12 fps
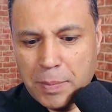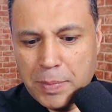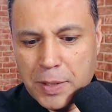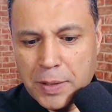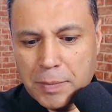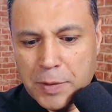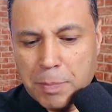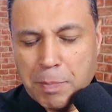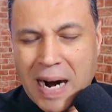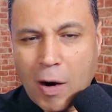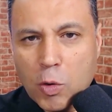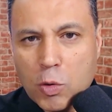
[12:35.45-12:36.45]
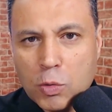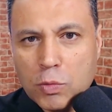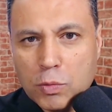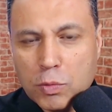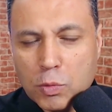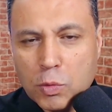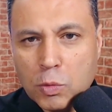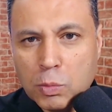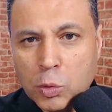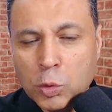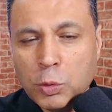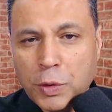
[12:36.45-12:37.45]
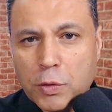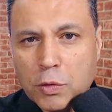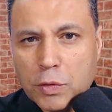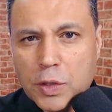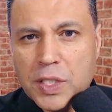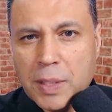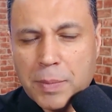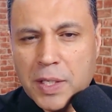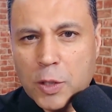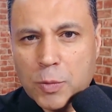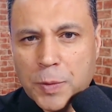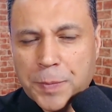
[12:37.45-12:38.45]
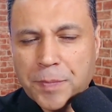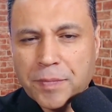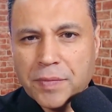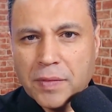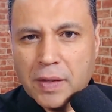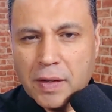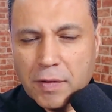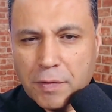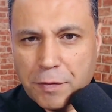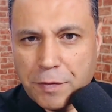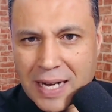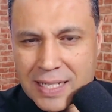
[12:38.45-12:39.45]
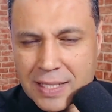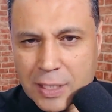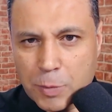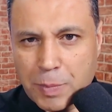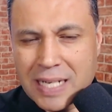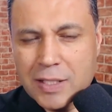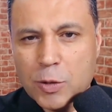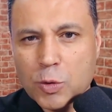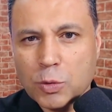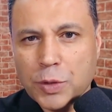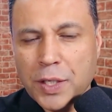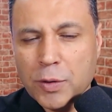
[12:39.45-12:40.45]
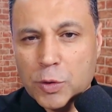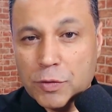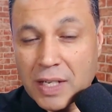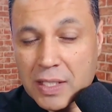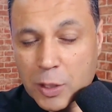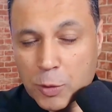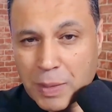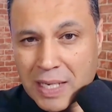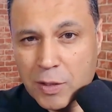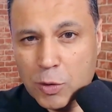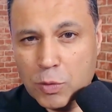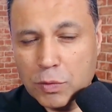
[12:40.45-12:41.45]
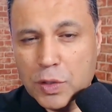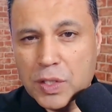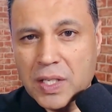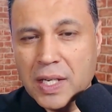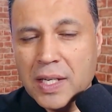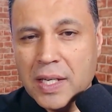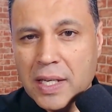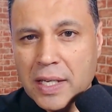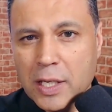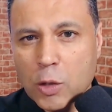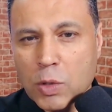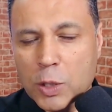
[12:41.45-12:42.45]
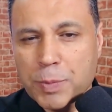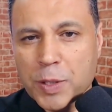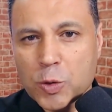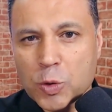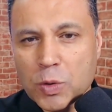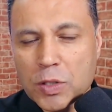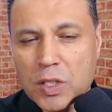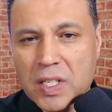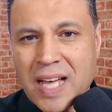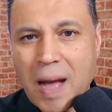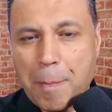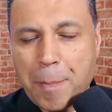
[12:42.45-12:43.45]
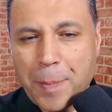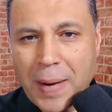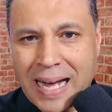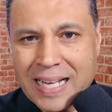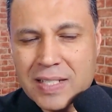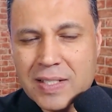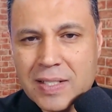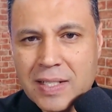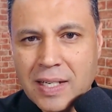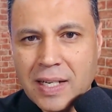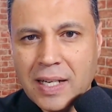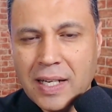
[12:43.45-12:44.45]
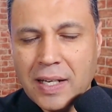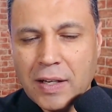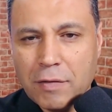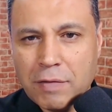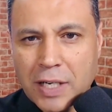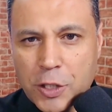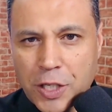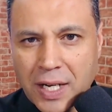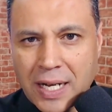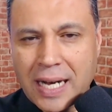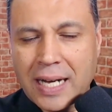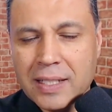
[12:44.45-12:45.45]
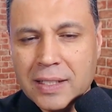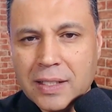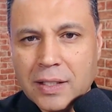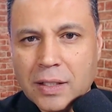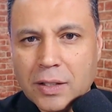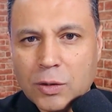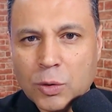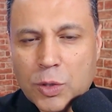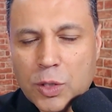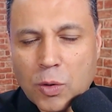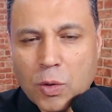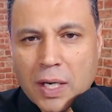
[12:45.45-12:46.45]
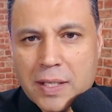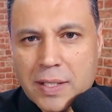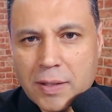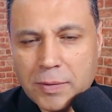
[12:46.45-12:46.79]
In bad terms with the world and yourself. Make peace with God, make peace with you and with people, and peace will reach your